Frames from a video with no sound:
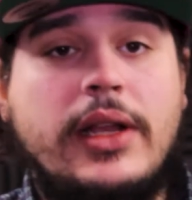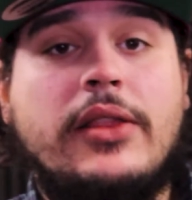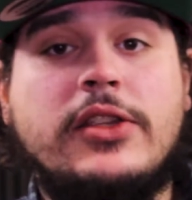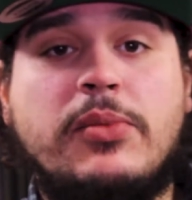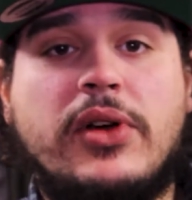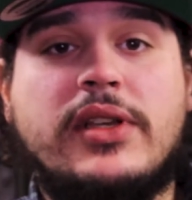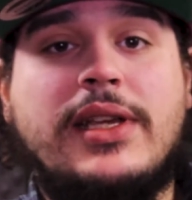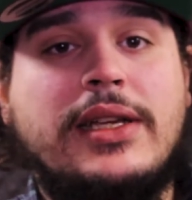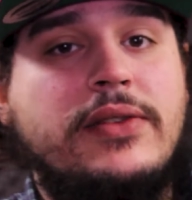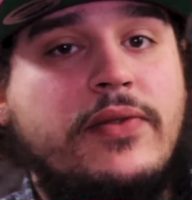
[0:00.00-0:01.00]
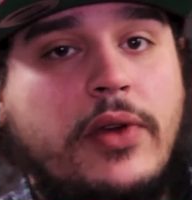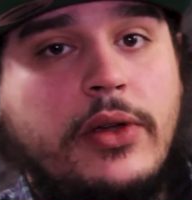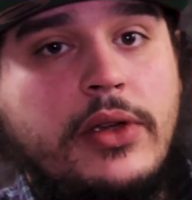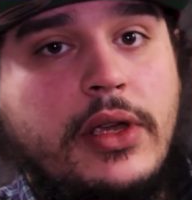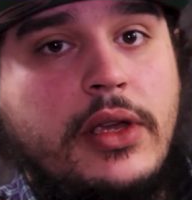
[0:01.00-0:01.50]
Now, this book is actually
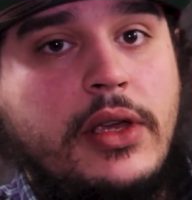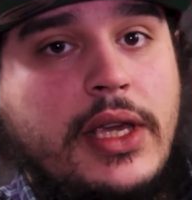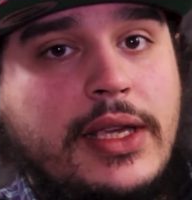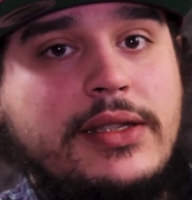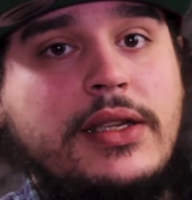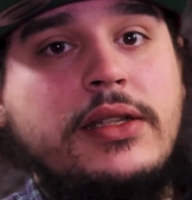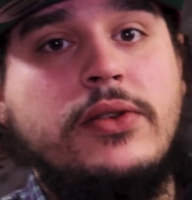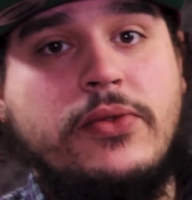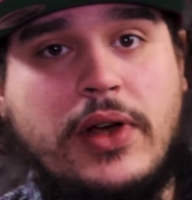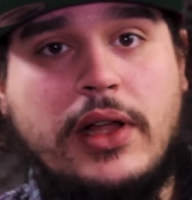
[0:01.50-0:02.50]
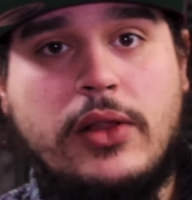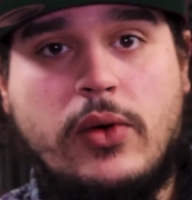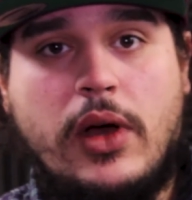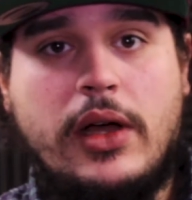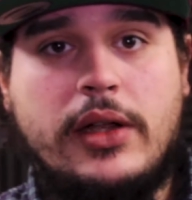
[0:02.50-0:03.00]
very easy to
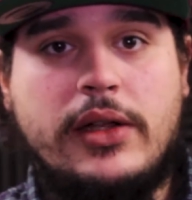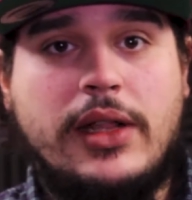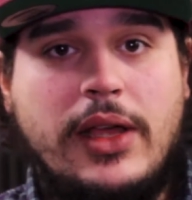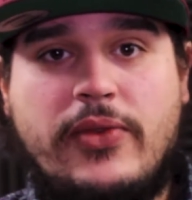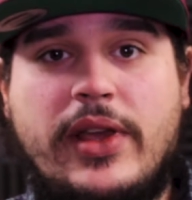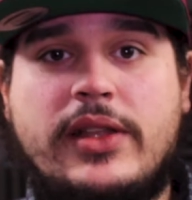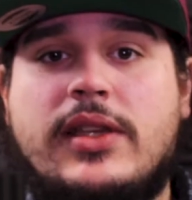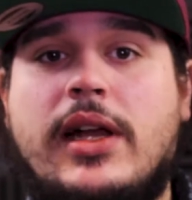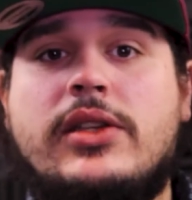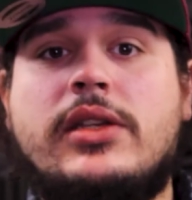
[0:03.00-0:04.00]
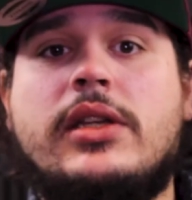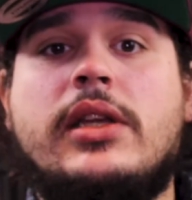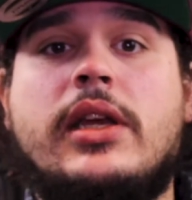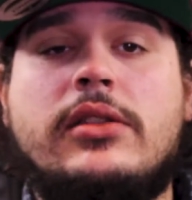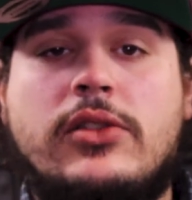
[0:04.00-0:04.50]
follow. On the left hand side, you're going to get a